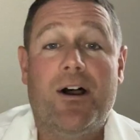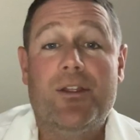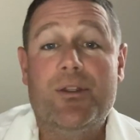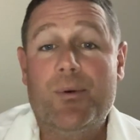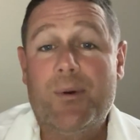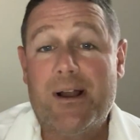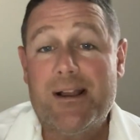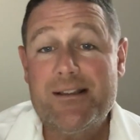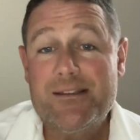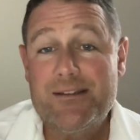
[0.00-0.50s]

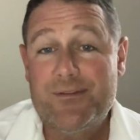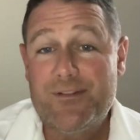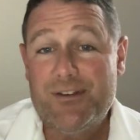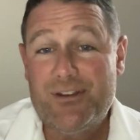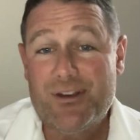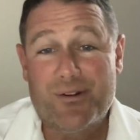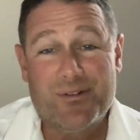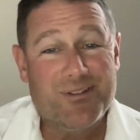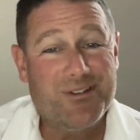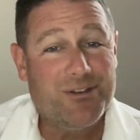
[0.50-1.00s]
otherwise, if you
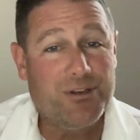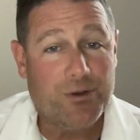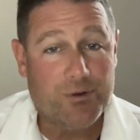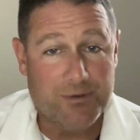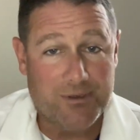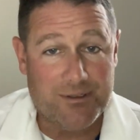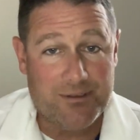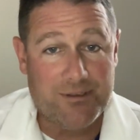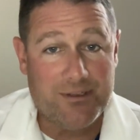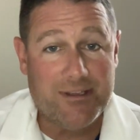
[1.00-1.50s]
don't
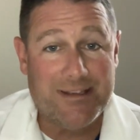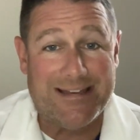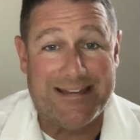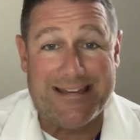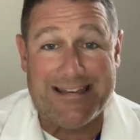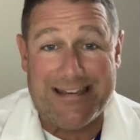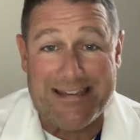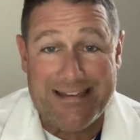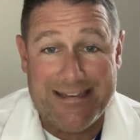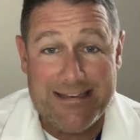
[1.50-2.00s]

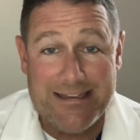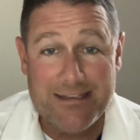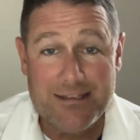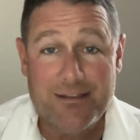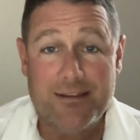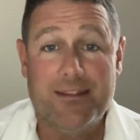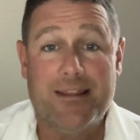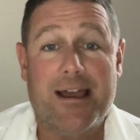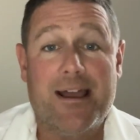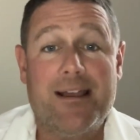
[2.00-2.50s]
need
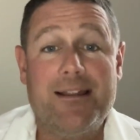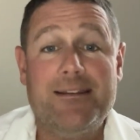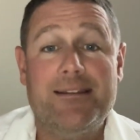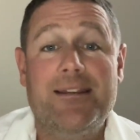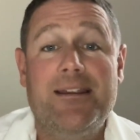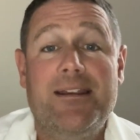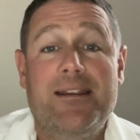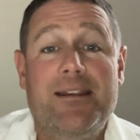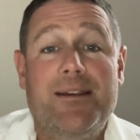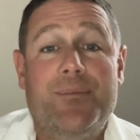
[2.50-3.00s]
that.
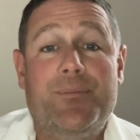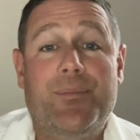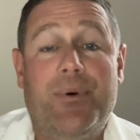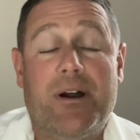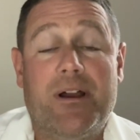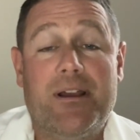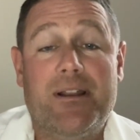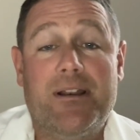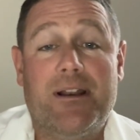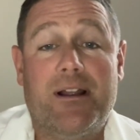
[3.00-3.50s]

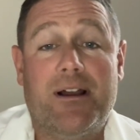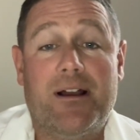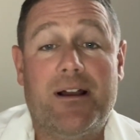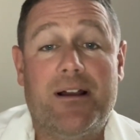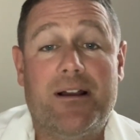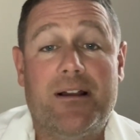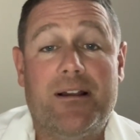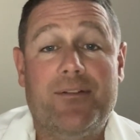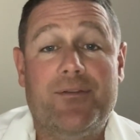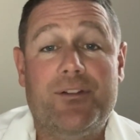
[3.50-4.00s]
But
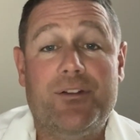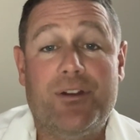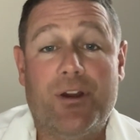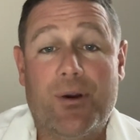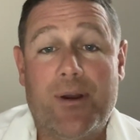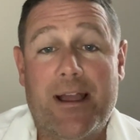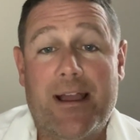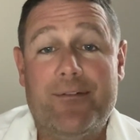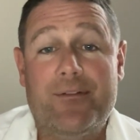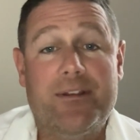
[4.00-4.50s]
if you
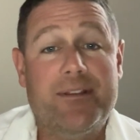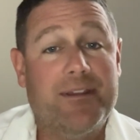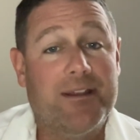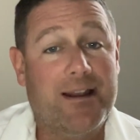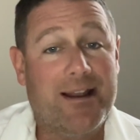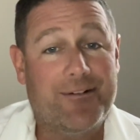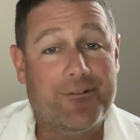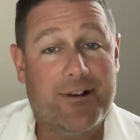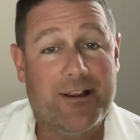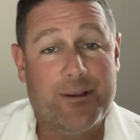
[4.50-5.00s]
don't have it,
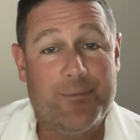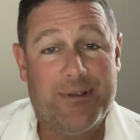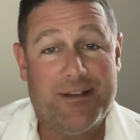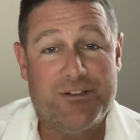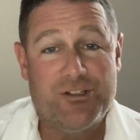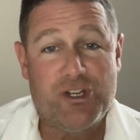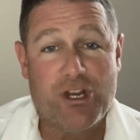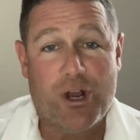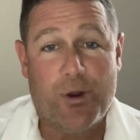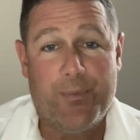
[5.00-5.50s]
then I
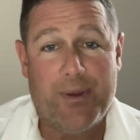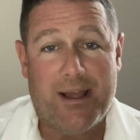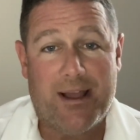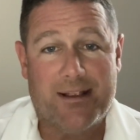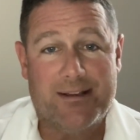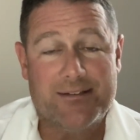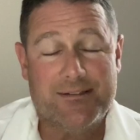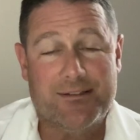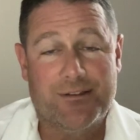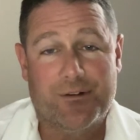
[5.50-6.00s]
recommend gel
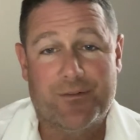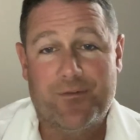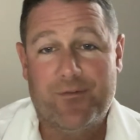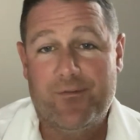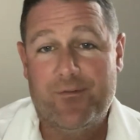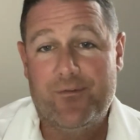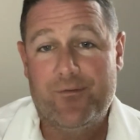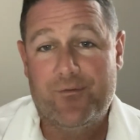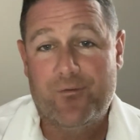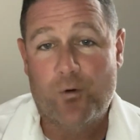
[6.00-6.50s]
packs. They're
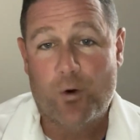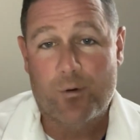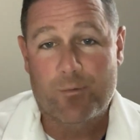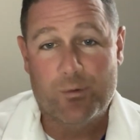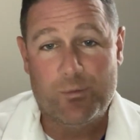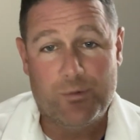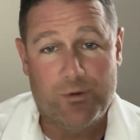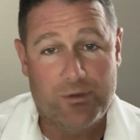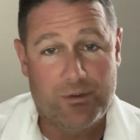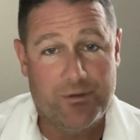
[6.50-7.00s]

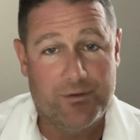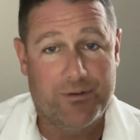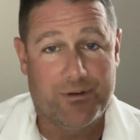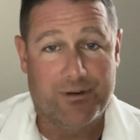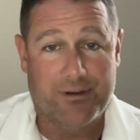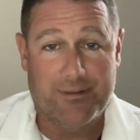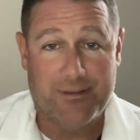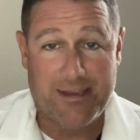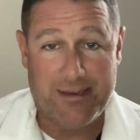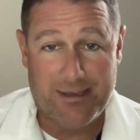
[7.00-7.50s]
formable.
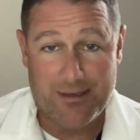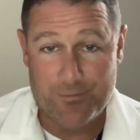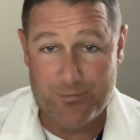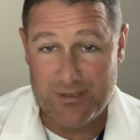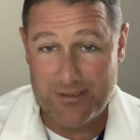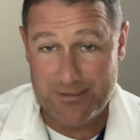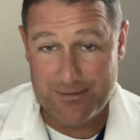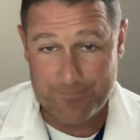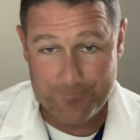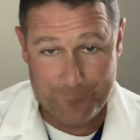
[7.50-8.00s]
They can
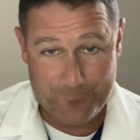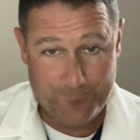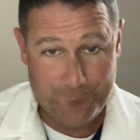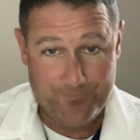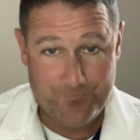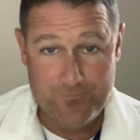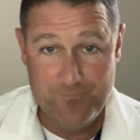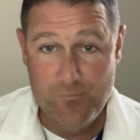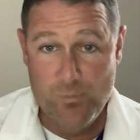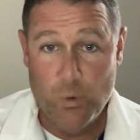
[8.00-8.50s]
be
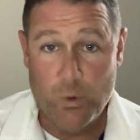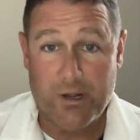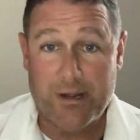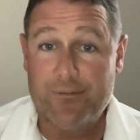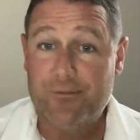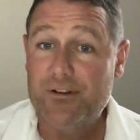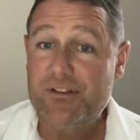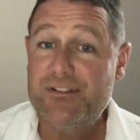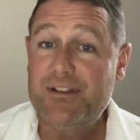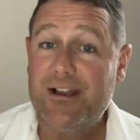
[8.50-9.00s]

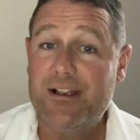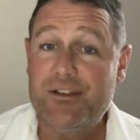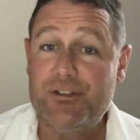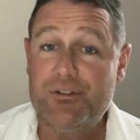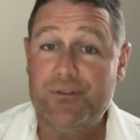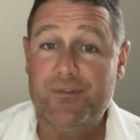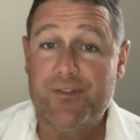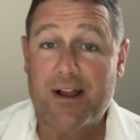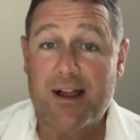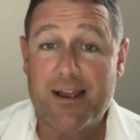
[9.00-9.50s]
whatever size
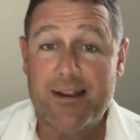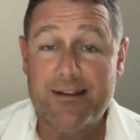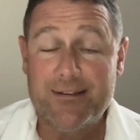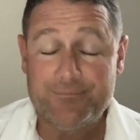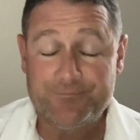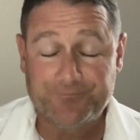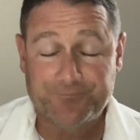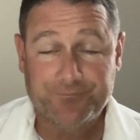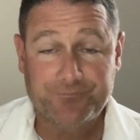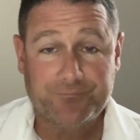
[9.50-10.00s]
you find,
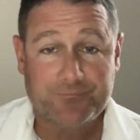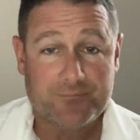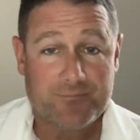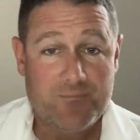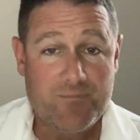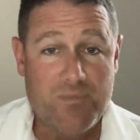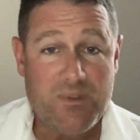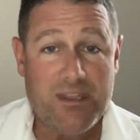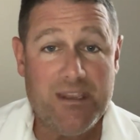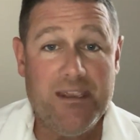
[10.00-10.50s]

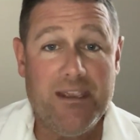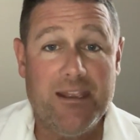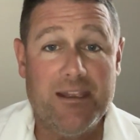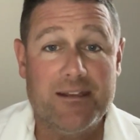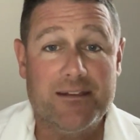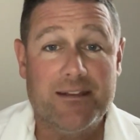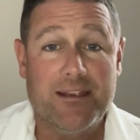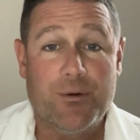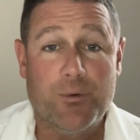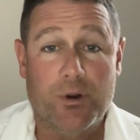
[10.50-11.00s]

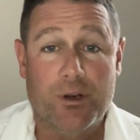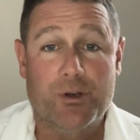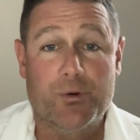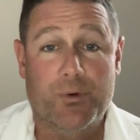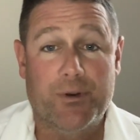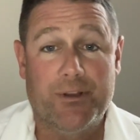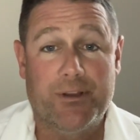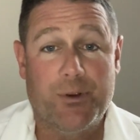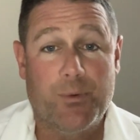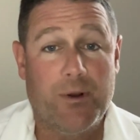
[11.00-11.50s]
and they work
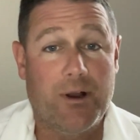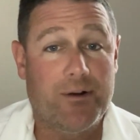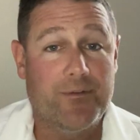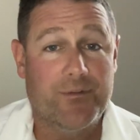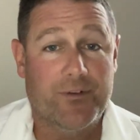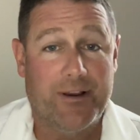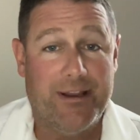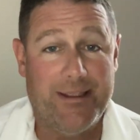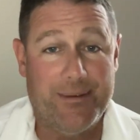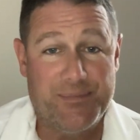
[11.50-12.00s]
really well
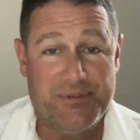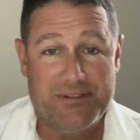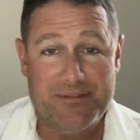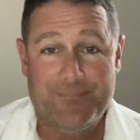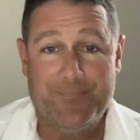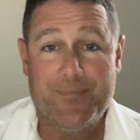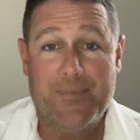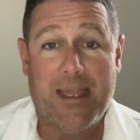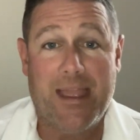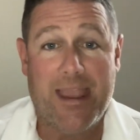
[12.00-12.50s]
for hips
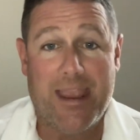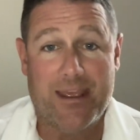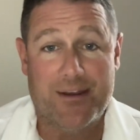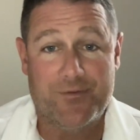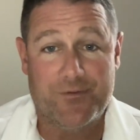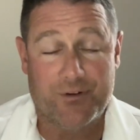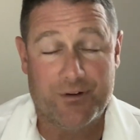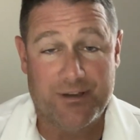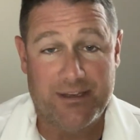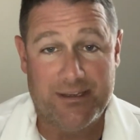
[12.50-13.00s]

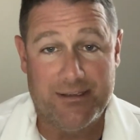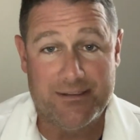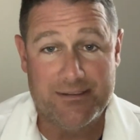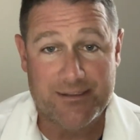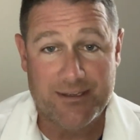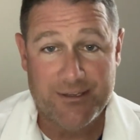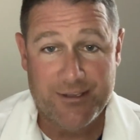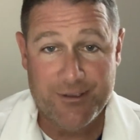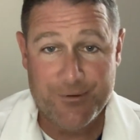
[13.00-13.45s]
and for knees.